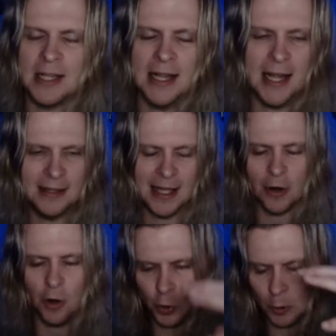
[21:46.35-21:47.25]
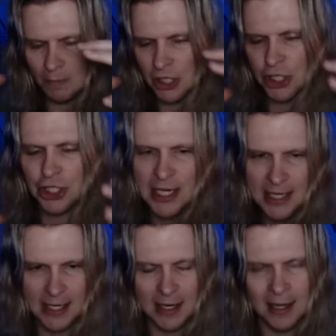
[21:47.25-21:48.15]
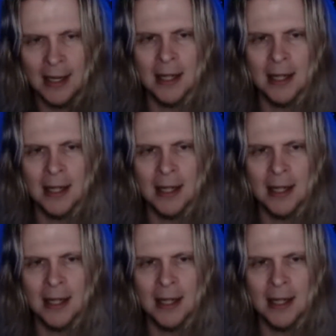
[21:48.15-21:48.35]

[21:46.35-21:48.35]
they had that whole machine